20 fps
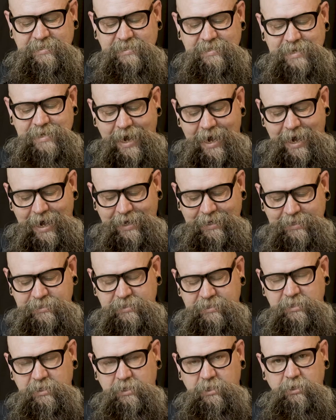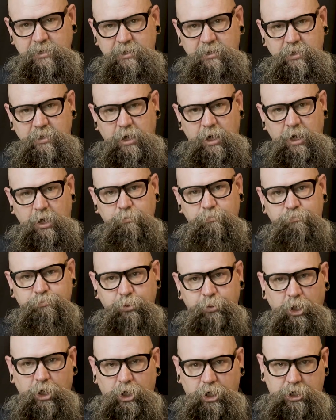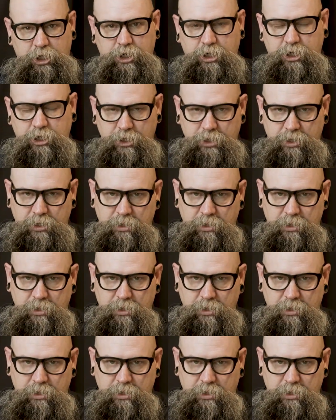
not a book.